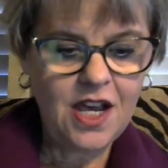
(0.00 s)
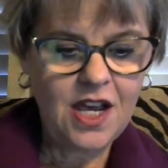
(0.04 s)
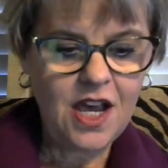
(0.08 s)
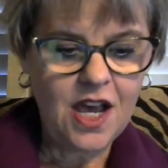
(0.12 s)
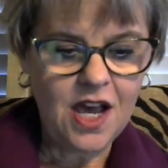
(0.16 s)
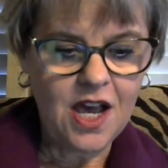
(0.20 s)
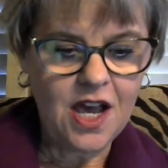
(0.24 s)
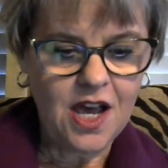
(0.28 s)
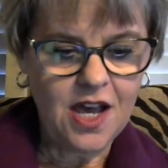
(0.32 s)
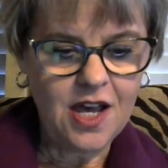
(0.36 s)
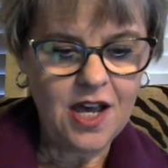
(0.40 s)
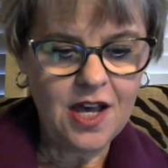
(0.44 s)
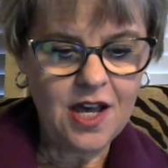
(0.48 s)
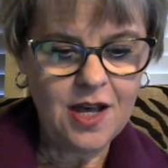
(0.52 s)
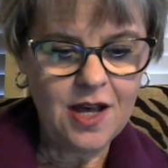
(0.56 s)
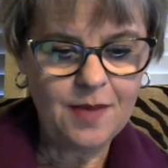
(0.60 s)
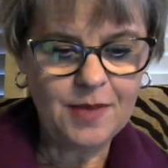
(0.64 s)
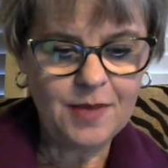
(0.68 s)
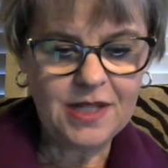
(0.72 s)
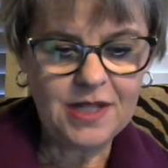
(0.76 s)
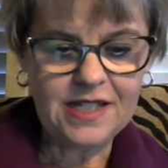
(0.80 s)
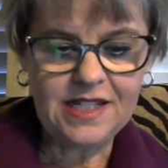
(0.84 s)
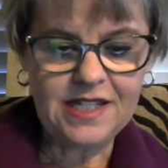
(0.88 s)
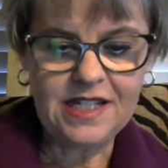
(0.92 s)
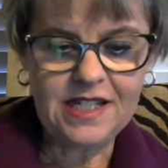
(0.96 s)
Um,
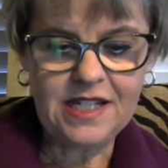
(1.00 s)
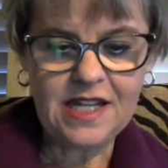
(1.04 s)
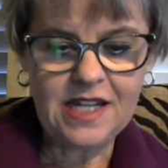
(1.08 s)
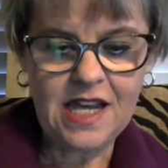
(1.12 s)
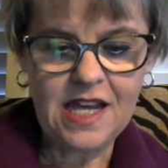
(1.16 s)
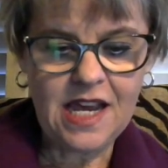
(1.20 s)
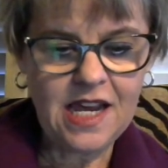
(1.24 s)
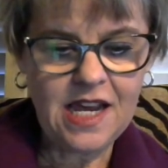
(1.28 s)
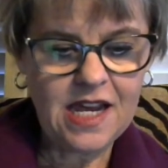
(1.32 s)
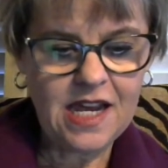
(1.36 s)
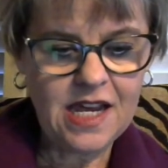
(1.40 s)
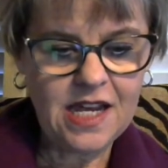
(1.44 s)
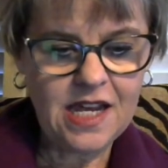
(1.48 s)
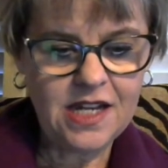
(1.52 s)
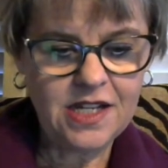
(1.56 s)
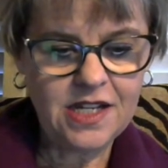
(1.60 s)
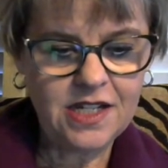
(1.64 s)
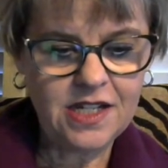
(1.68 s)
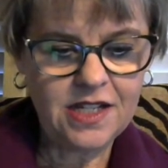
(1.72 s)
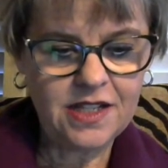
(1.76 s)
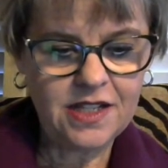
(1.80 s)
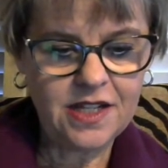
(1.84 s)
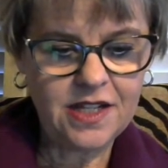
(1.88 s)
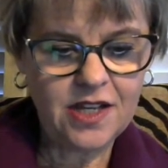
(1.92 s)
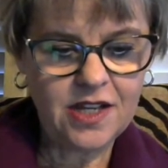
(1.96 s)
let's see. And
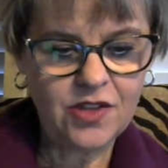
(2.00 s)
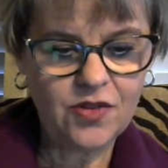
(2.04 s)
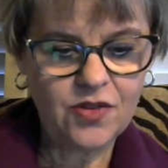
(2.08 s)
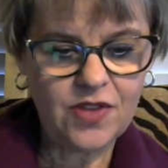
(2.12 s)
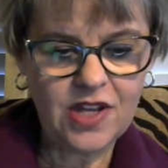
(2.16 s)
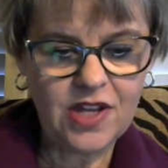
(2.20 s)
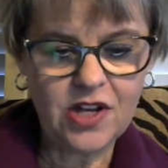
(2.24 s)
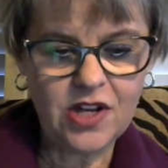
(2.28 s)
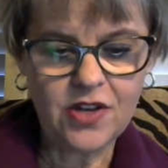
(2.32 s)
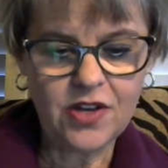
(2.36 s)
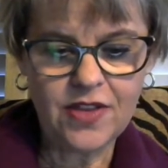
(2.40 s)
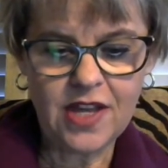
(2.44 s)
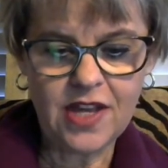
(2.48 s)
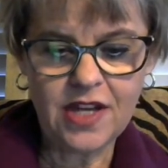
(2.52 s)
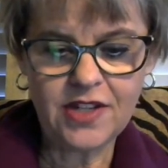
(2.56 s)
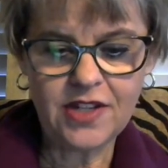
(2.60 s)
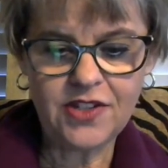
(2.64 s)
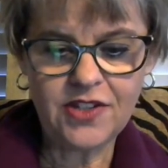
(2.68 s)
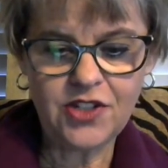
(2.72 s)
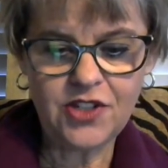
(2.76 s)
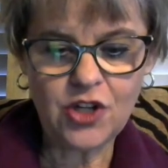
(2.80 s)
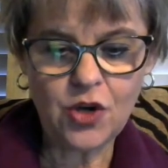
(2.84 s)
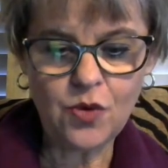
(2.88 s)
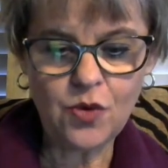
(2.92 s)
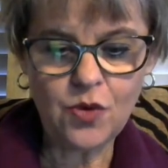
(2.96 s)
the other thing on that is
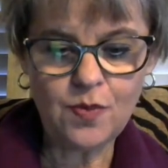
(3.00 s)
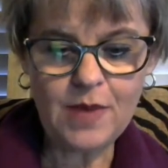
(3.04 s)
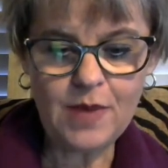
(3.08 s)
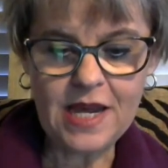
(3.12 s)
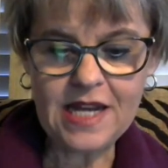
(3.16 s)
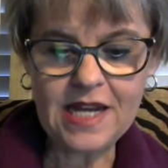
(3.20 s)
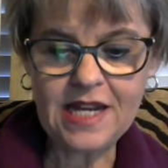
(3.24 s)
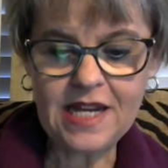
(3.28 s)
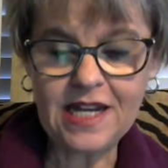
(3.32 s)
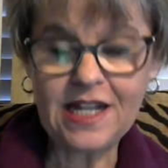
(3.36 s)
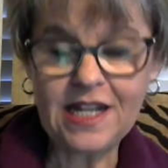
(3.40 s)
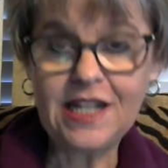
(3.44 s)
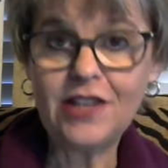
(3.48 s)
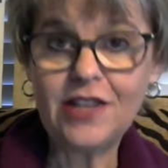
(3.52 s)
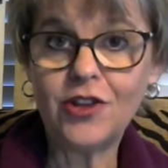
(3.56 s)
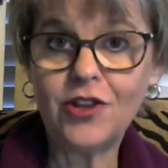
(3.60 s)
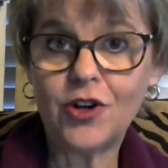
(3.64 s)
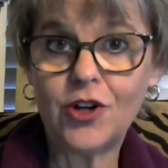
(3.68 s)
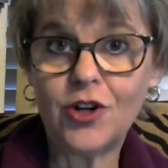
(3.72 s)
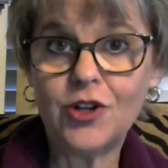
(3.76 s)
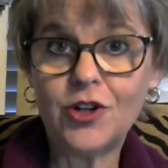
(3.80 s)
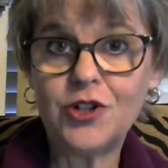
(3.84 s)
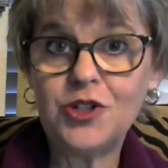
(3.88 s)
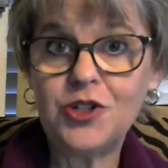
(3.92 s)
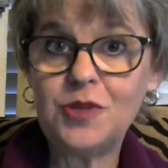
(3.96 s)
don't make any
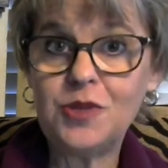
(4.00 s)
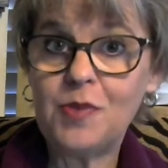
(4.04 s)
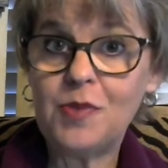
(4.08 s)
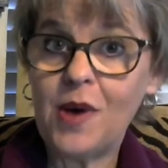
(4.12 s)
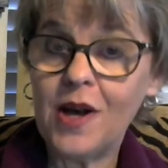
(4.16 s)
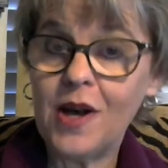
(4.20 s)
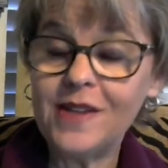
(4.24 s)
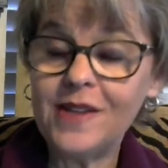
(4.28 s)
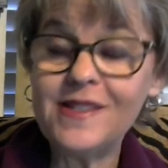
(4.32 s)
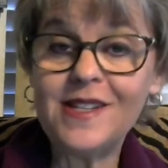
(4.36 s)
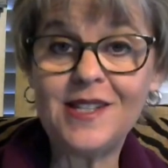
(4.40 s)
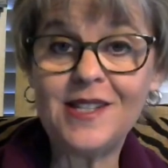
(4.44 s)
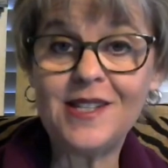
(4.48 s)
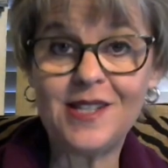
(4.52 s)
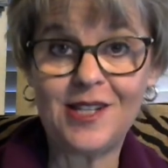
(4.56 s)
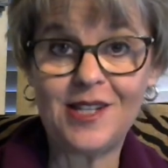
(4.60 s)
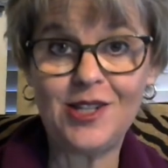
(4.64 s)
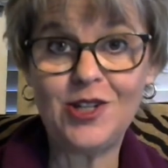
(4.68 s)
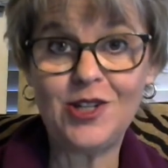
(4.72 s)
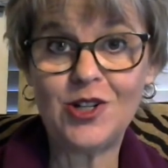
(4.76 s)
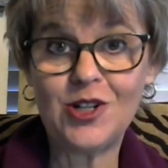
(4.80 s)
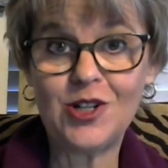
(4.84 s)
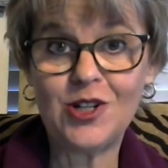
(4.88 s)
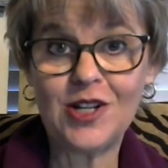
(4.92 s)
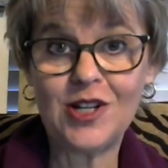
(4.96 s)
large deposits in
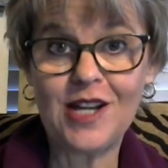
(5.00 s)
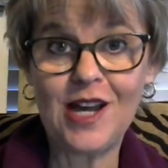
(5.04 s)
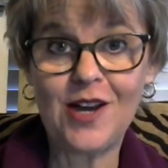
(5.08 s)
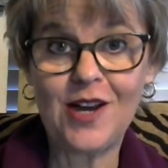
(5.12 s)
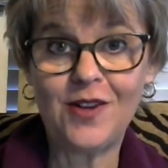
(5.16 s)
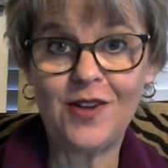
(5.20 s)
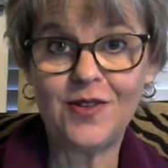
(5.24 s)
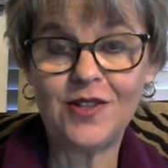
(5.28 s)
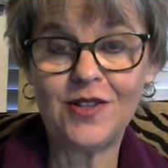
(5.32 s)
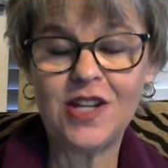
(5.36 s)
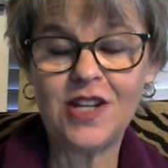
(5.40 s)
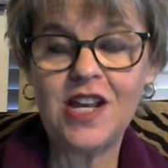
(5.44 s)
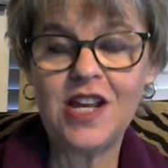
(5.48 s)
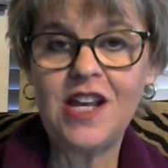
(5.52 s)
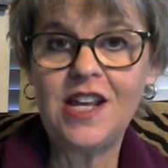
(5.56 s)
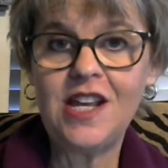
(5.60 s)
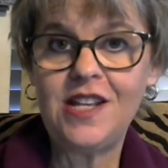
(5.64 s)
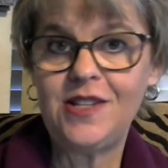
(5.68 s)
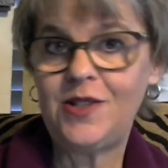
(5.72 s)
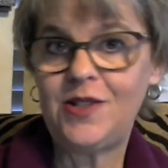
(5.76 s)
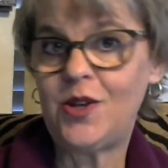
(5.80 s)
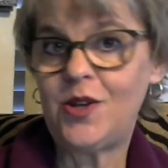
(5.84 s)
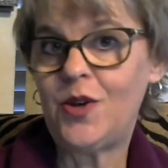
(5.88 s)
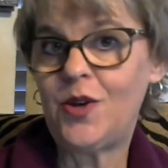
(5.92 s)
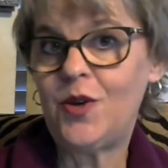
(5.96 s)
your account.
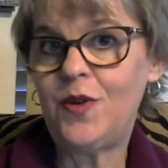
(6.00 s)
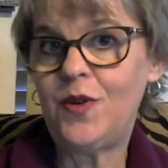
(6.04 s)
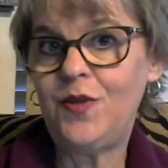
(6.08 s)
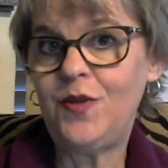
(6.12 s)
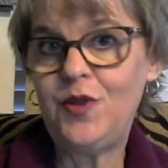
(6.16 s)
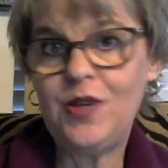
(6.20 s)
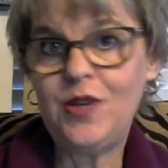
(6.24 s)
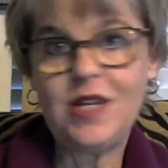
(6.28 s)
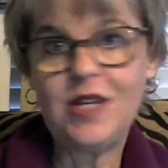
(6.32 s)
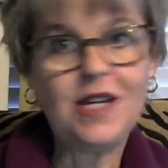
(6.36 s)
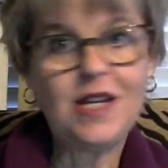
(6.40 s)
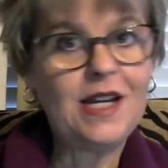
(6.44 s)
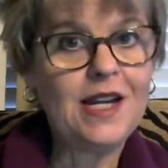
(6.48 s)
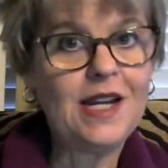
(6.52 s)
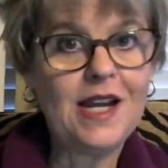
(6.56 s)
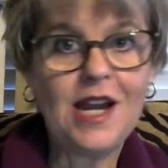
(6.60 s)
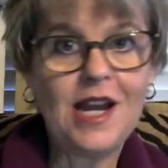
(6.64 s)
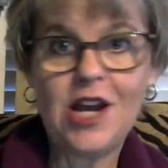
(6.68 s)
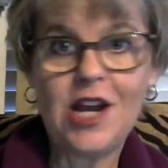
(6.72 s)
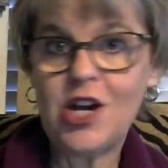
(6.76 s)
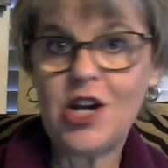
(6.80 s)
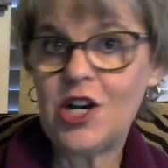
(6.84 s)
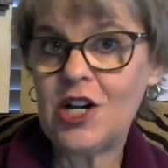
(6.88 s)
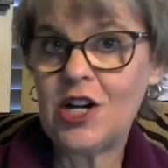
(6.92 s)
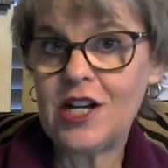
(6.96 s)
So if you get an
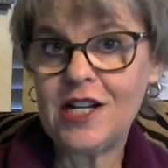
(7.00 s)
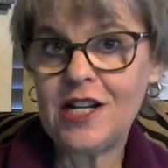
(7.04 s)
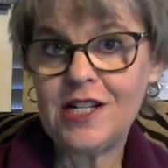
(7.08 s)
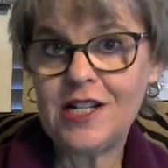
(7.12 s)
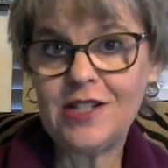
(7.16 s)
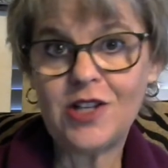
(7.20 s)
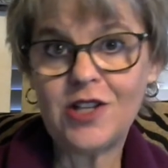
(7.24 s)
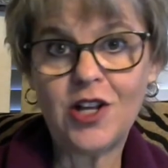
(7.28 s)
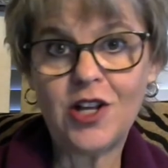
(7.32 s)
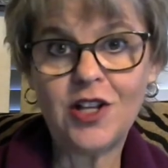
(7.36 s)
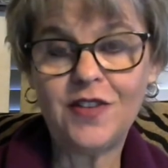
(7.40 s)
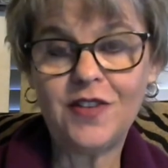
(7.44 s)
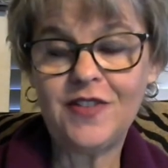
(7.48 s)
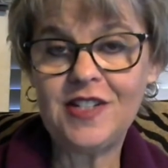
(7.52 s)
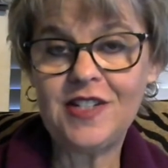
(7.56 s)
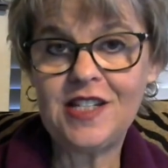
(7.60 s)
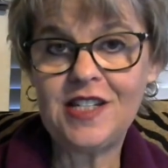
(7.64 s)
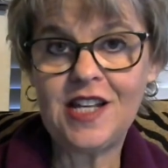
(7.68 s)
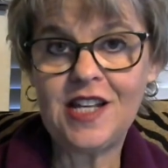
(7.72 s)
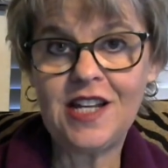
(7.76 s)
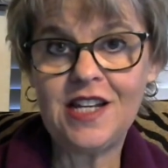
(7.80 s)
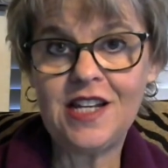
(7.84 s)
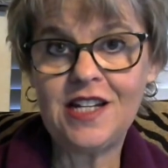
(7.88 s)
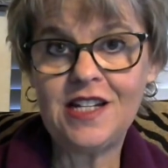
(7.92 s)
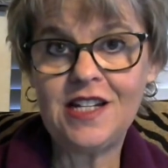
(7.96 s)
inheritance all of a
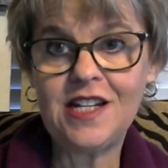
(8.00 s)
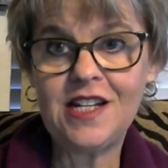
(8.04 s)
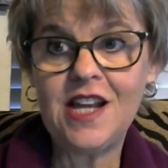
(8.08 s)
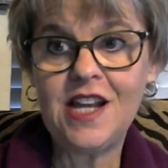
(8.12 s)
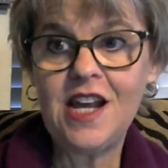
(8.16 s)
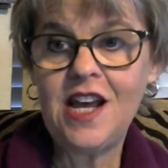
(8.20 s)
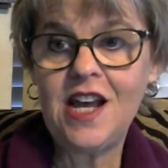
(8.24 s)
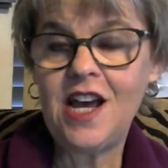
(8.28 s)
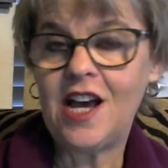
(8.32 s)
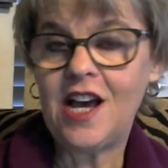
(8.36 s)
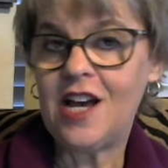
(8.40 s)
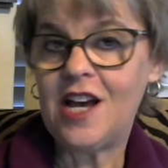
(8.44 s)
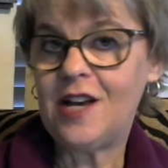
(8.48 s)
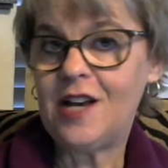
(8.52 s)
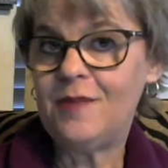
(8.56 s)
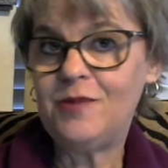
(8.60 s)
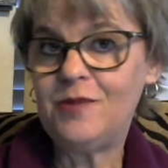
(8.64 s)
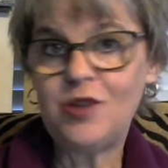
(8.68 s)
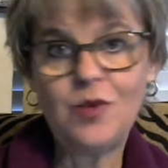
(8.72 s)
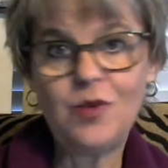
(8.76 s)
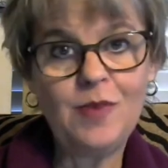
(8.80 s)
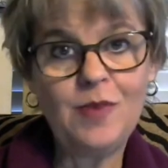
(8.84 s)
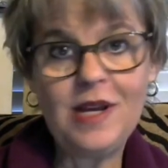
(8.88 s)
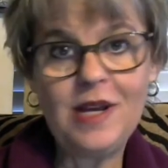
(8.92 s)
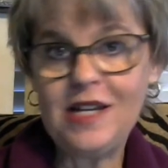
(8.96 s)
sudden, um, don't
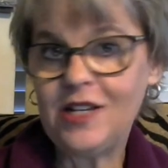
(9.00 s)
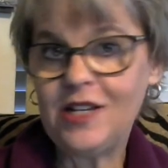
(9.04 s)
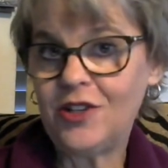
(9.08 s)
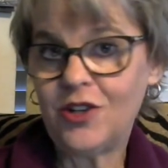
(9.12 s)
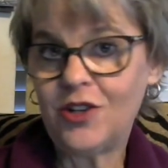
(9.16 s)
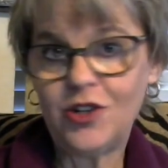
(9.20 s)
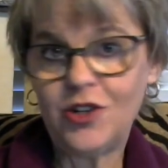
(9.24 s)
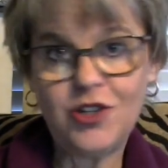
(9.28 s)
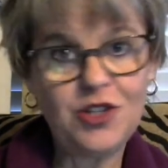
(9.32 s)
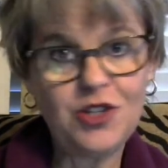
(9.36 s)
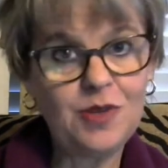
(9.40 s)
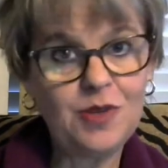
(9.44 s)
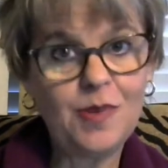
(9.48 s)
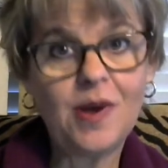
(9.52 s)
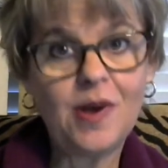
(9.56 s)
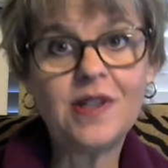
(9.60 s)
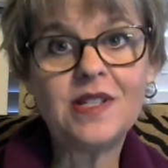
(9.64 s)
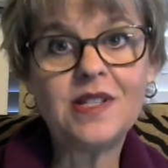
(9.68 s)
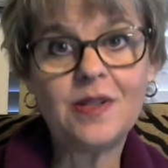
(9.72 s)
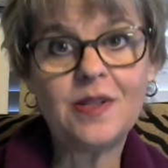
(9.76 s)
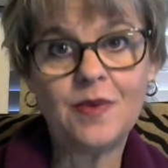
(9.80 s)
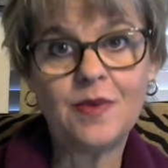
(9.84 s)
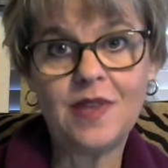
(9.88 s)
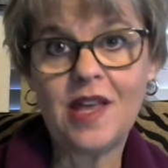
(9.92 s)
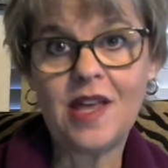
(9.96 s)
make a large deposit
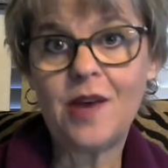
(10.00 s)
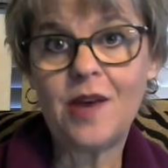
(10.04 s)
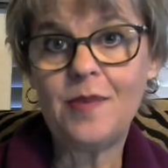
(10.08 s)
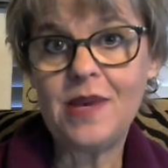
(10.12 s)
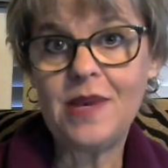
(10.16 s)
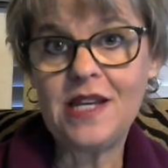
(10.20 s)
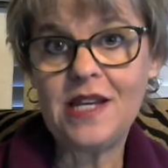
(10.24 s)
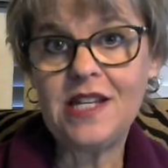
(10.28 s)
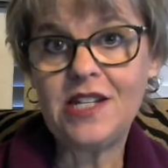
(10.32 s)
without making